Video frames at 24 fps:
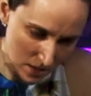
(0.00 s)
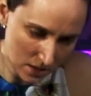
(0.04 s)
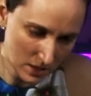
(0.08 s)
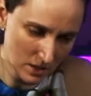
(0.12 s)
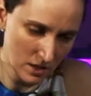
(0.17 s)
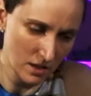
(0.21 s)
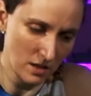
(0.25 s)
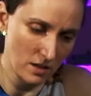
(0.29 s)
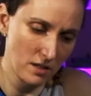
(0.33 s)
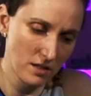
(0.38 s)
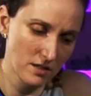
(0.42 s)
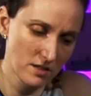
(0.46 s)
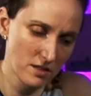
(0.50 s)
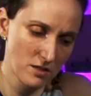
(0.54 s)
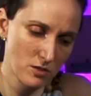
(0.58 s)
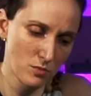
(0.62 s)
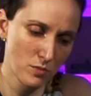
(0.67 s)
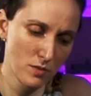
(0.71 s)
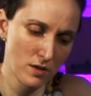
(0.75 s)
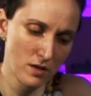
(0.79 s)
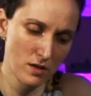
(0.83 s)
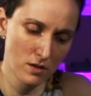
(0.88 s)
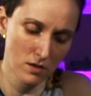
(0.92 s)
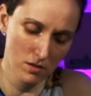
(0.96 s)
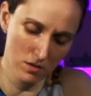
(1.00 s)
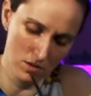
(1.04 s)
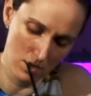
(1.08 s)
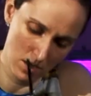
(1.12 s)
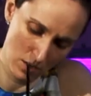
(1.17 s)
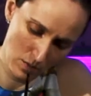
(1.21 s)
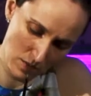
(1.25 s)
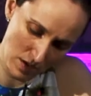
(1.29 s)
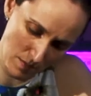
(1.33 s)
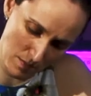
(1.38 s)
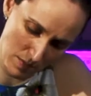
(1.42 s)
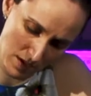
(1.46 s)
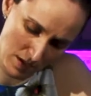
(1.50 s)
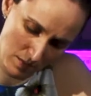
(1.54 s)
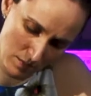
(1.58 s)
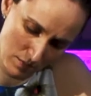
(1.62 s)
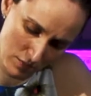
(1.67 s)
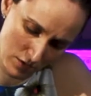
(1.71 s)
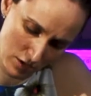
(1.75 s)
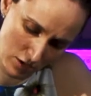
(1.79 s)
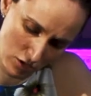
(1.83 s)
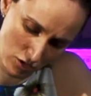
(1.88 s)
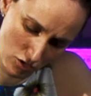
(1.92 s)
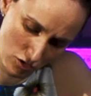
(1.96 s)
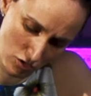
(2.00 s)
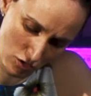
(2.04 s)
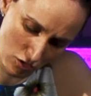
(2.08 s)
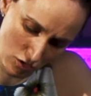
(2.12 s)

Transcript: then this is where a wee paintbrush